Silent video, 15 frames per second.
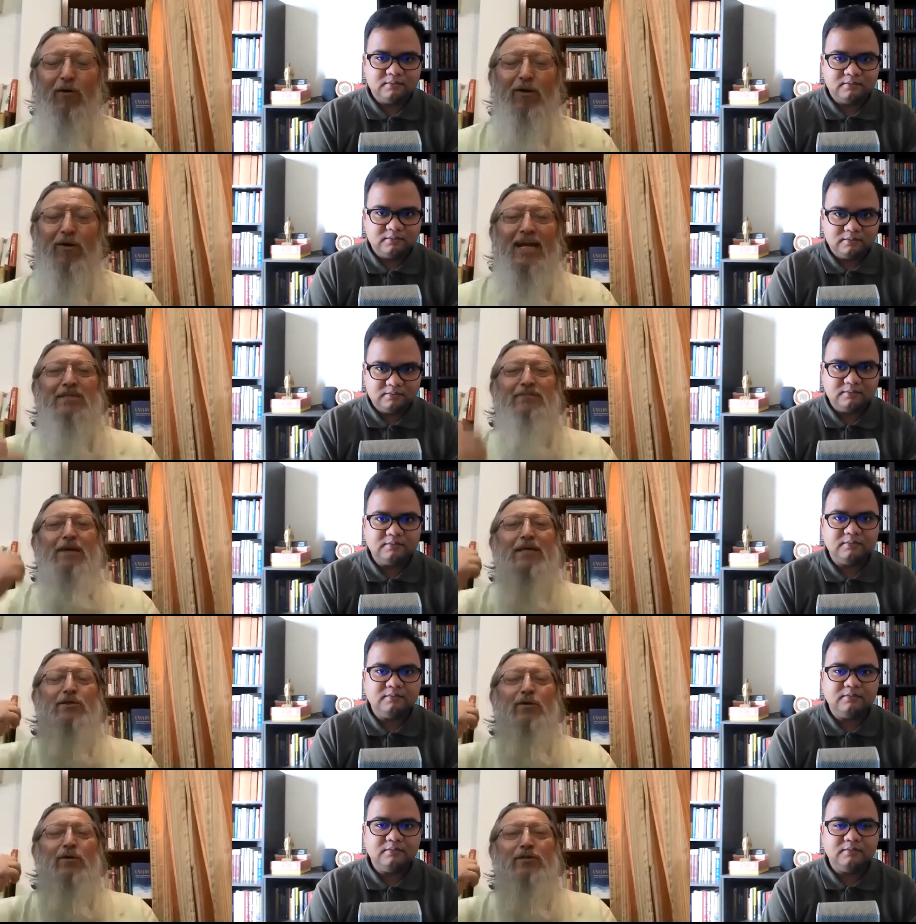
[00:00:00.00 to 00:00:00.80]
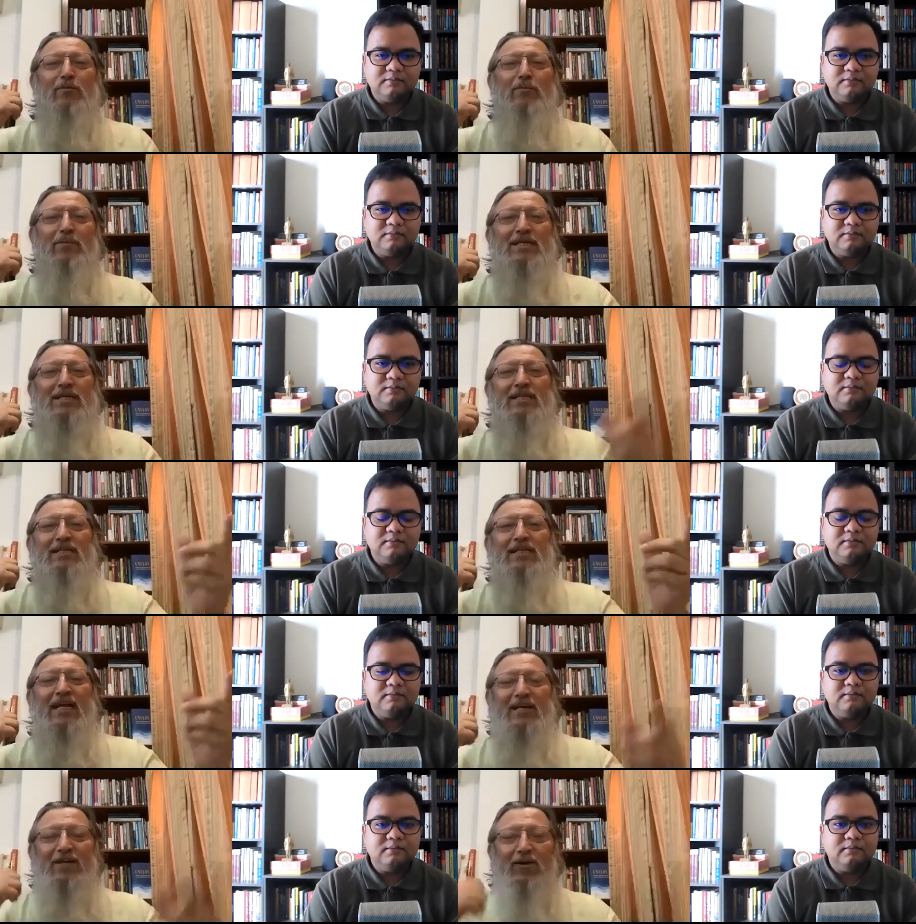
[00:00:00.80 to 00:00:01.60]
Speaker 1: Oh, let's make so and so minister
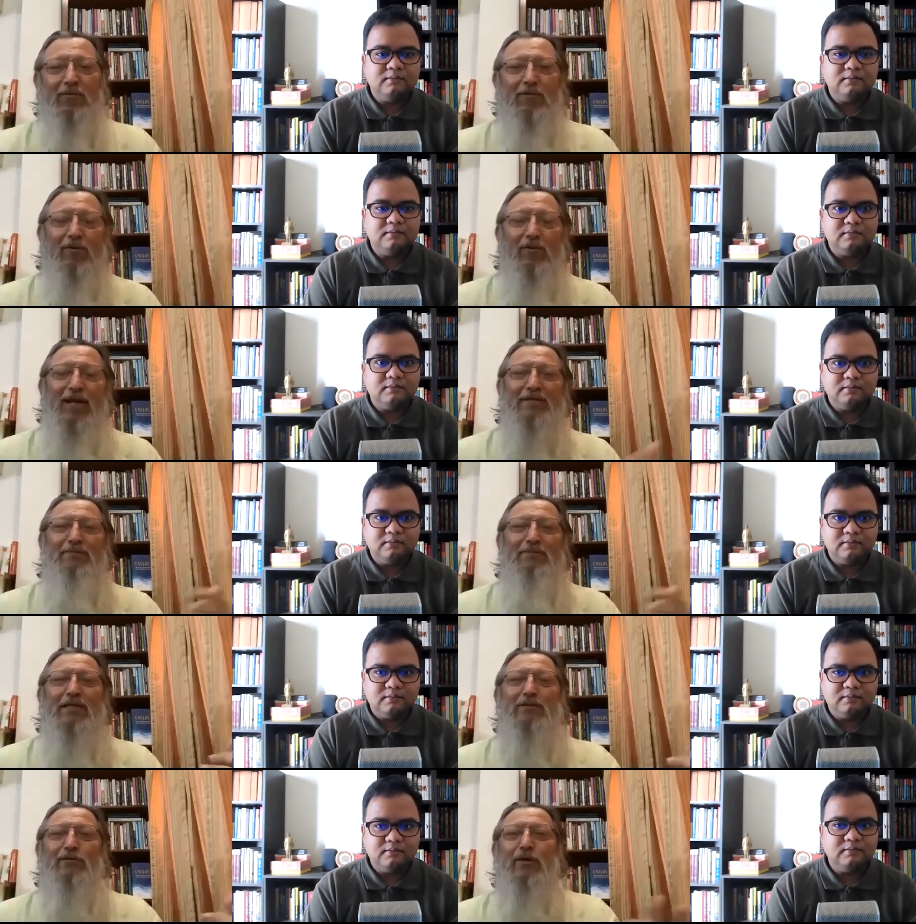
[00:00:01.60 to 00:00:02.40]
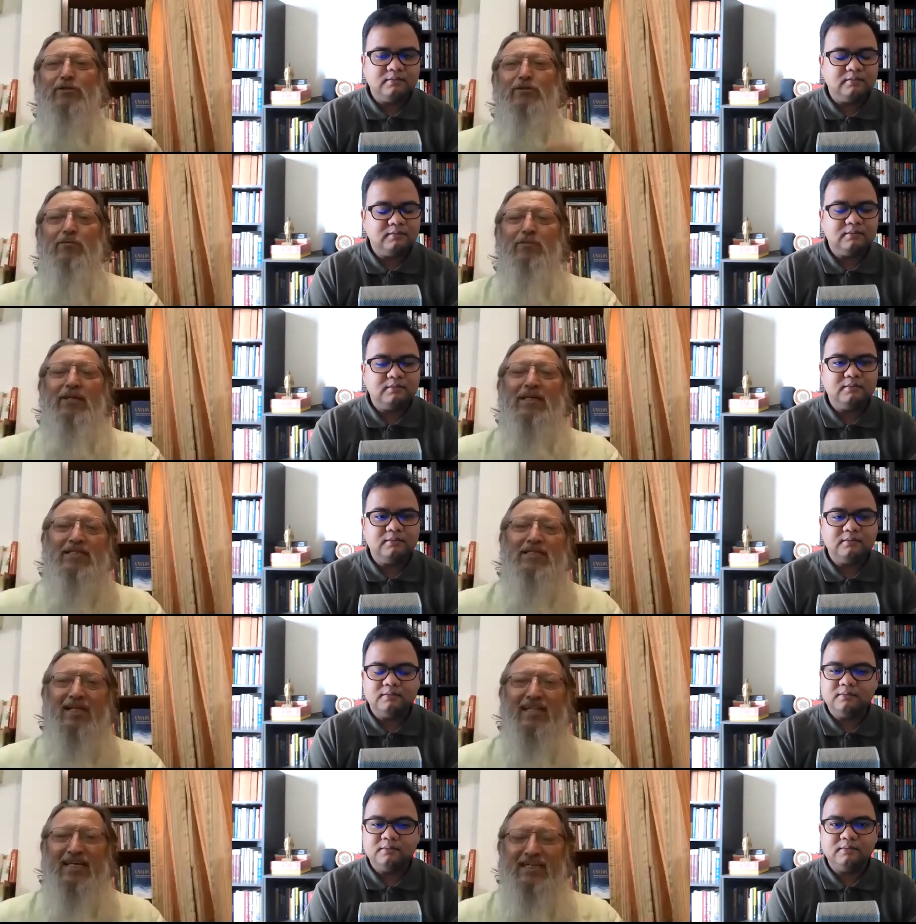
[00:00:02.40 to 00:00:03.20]
telecom. Oh, let's make so and so
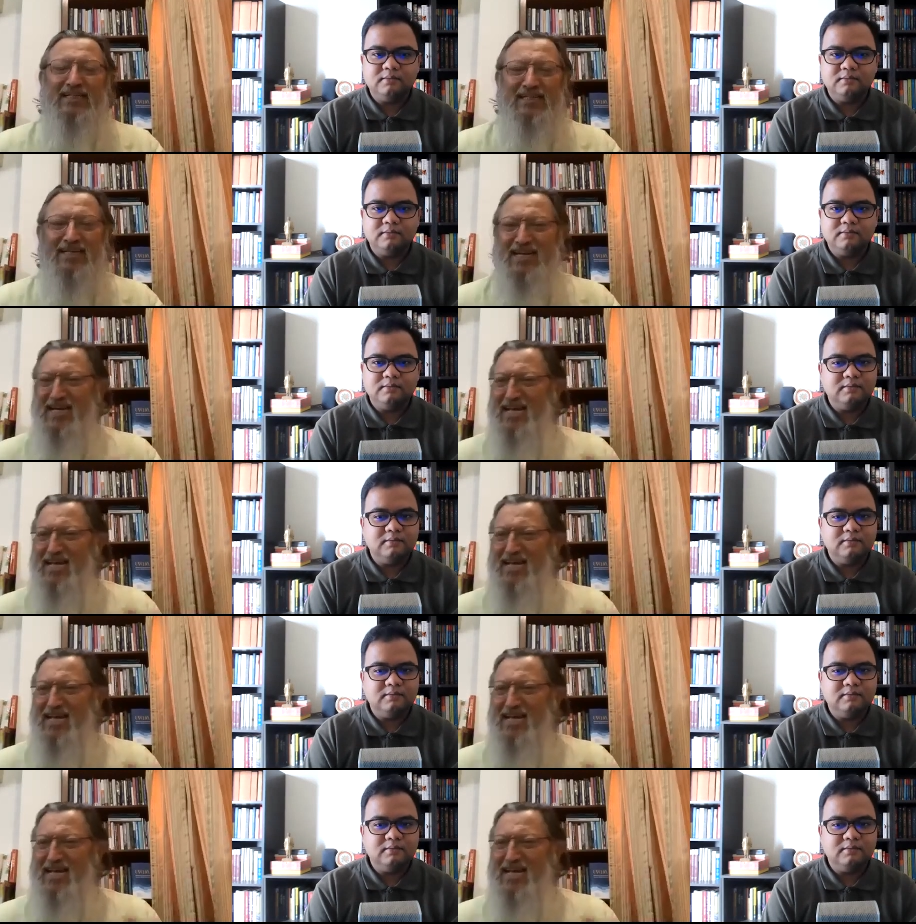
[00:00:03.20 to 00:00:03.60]
minister this,